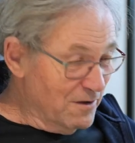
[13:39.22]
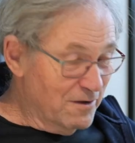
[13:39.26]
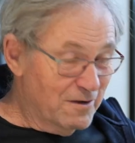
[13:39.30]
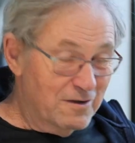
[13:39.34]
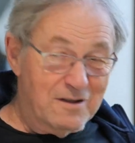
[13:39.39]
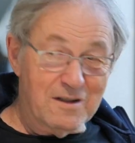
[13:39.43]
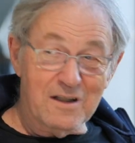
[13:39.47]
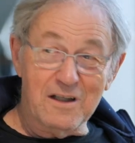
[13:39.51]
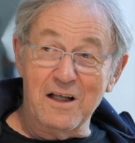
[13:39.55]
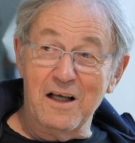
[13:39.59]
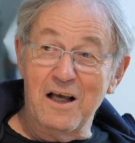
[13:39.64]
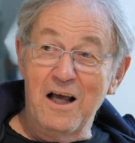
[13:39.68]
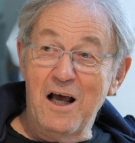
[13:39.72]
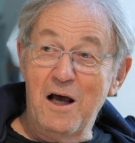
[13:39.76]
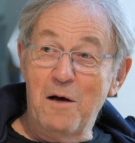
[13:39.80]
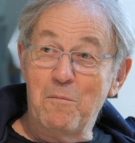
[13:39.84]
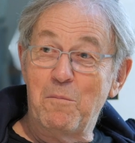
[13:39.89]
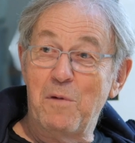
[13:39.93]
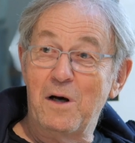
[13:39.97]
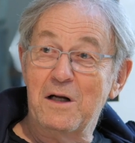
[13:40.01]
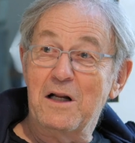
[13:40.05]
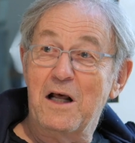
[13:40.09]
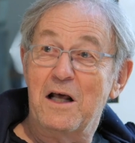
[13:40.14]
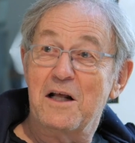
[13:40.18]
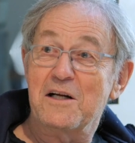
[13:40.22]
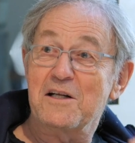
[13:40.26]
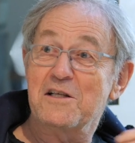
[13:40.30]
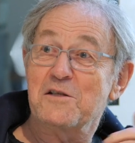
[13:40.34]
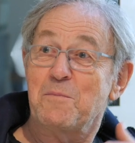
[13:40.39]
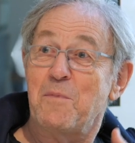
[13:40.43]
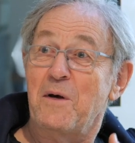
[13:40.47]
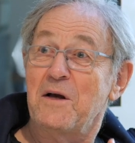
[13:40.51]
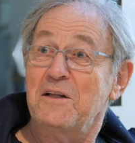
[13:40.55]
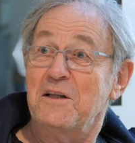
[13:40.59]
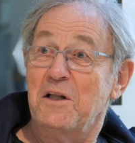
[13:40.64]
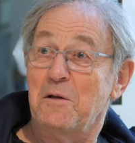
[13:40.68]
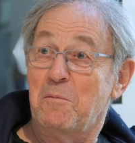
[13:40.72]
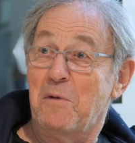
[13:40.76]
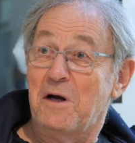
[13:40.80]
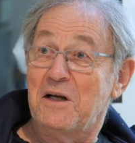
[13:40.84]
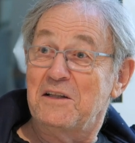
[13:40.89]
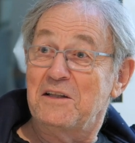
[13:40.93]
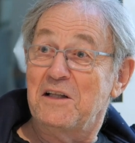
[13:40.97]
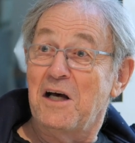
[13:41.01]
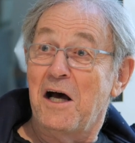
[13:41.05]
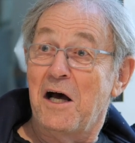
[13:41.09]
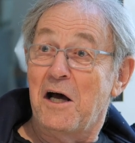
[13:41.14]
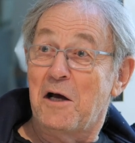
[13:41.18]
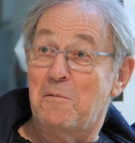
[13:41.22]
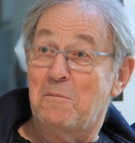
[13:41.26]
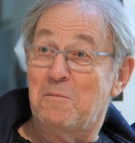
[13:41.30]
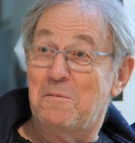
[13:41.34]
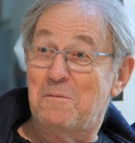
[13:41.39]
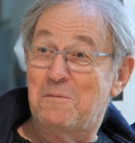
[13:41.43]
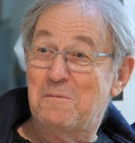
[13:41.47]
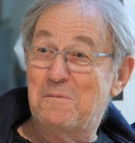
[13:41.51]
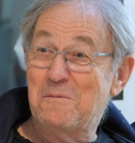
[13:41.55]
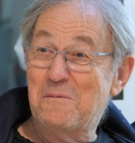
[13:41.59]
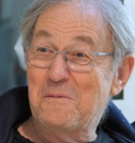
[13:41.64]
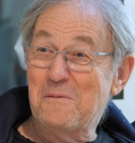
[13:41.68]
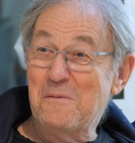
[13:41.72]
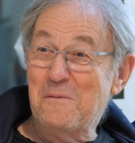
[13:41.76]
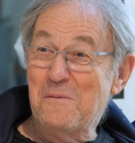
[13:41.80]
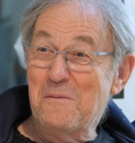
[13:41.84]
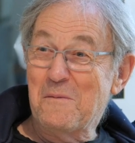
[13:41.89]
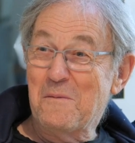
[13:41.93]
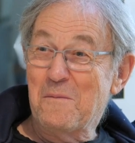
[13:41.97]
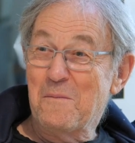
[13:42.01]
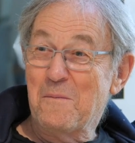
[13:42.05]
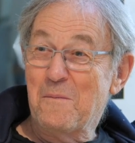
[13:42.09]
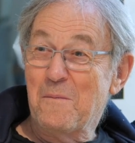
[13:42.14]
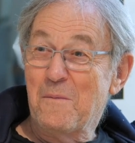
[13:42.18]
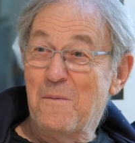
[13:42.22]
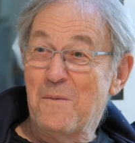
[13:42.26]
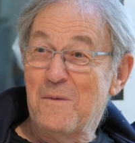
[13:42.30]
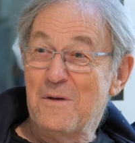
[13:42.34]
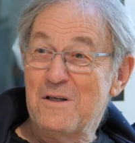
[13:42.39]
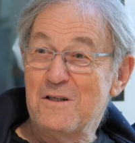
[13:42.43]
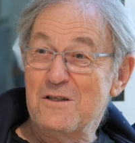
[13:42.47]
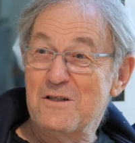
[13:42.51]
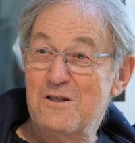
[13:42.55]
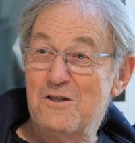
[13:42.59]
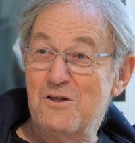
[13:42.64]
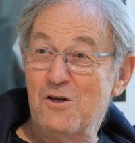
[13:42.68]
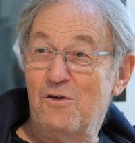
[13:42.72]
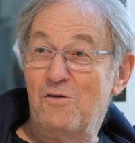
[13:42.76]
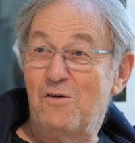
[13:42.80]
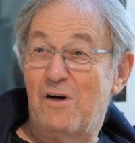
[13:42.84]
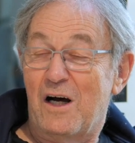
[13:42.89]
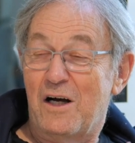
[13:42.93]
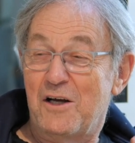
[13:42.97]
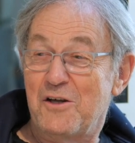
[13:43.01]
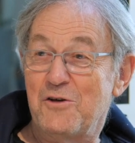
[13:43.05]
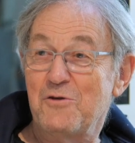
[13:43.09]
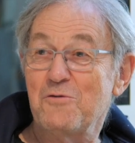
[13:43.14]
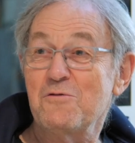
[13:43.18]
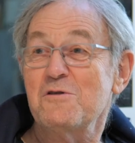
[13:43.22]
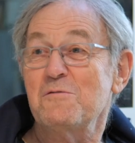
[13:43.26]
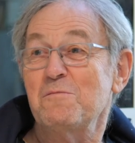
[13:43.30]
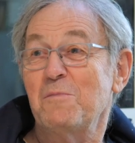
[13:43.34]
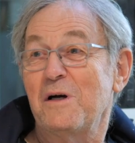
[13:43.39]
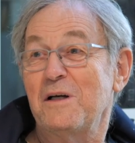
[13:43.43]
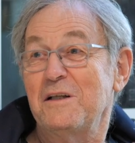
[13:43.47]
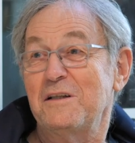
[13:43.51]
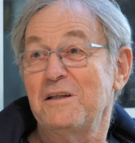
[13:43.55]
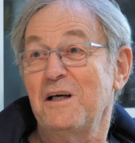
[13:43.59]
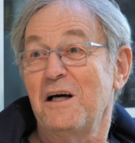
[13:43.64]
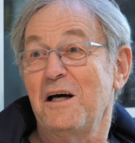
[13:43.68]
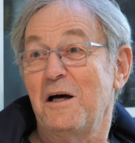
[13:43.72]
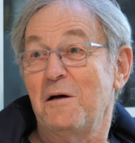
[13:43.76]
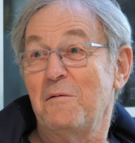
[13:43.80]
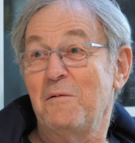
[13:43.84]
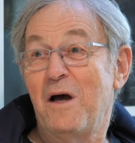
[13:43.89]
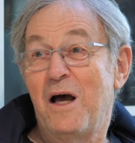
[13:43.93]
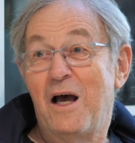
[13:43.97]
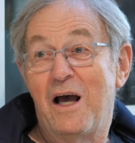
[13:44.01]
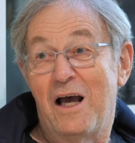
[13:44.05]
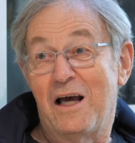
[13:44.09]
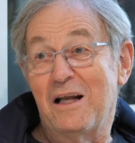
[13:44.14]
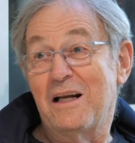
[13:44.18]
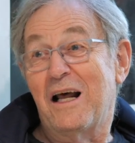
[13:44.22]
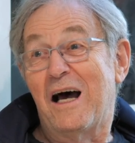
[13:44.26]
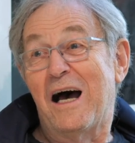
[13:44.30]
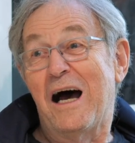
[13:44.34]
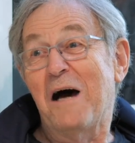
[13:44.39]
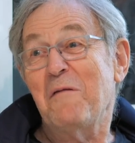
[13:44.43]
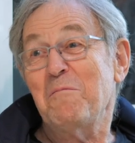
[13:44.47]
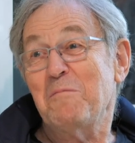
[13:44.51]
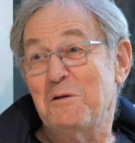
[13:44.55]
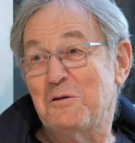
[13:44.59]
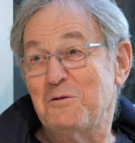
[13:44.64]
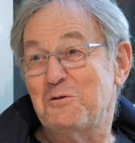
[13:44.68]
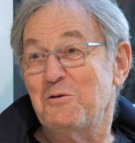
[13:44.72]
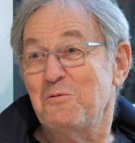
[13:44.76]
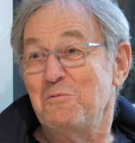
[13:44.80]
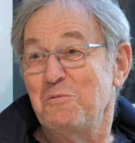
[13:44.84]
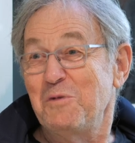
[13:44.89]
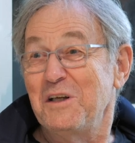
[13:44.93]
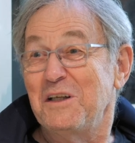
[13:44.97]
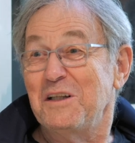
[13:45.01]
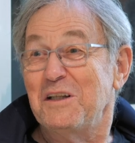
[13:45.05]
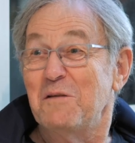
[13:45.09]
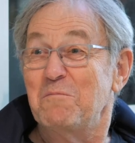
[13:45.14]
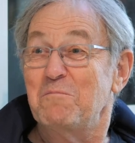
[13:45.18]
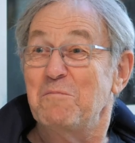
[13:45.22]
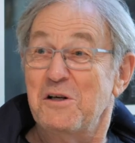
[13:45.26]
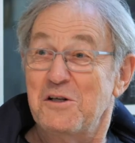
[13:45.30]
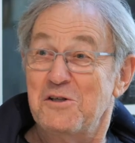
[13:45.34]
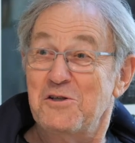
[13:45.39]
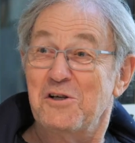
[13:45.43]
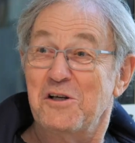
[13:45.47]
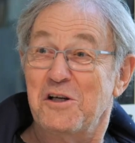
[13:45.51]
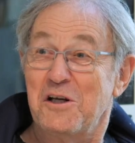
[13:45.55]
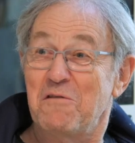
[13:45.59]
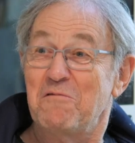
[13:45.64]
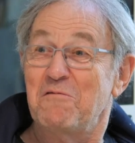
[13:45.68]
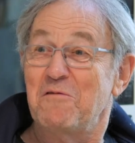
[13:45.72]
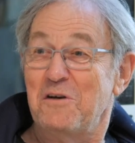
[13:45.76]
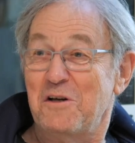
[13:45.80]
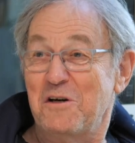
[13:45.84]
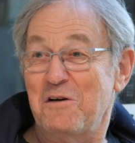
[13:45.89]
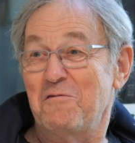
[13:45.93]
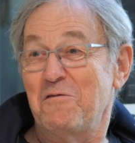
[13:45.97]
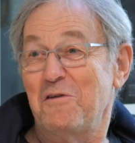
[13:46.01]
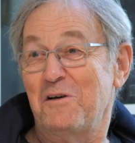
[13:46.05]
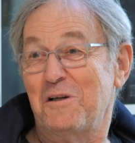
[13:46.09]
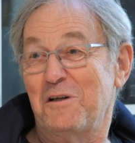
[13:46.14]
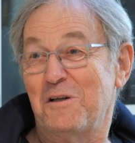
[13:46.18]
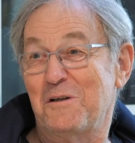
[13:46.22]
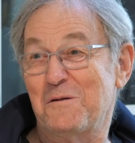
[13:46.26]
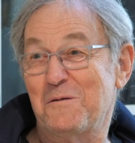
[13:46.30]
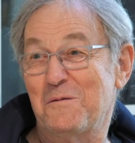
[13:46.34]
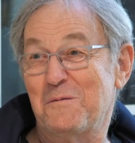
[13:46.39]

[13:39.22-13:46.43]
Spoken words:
Absolutely. But I respected my time. So I used my time, and happened to be the picture came very well.